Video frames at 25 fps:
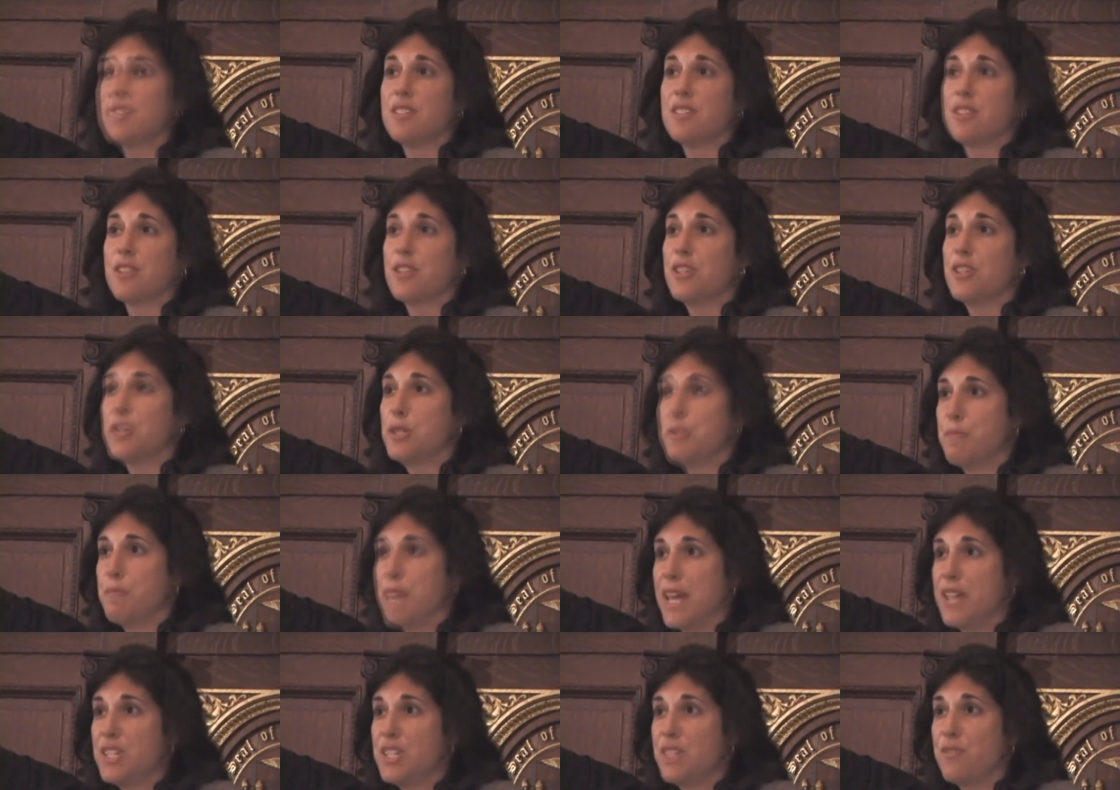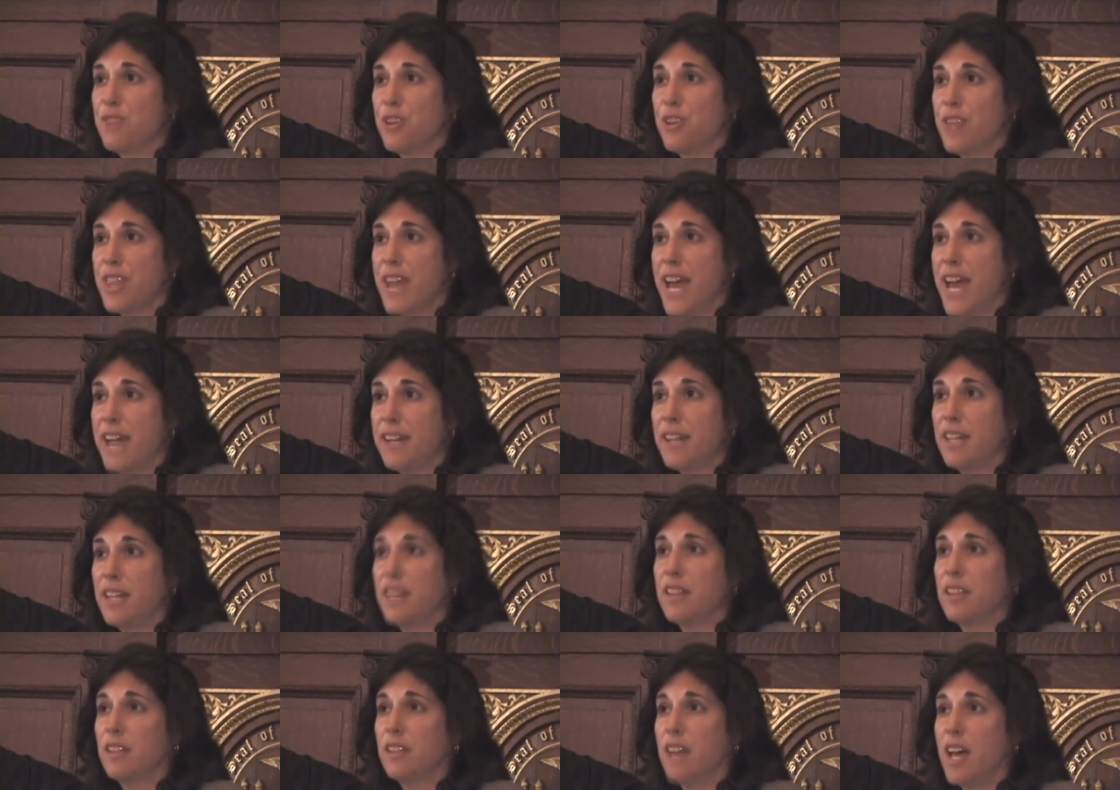Is there space for that
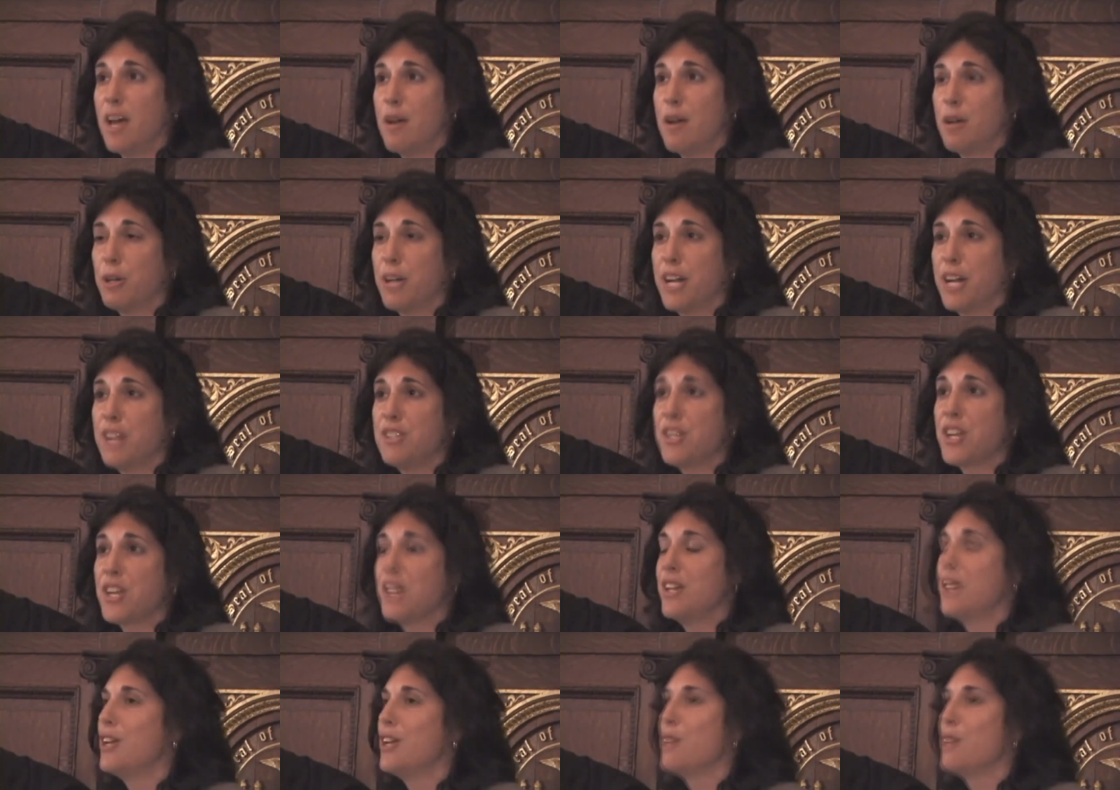in the libraries?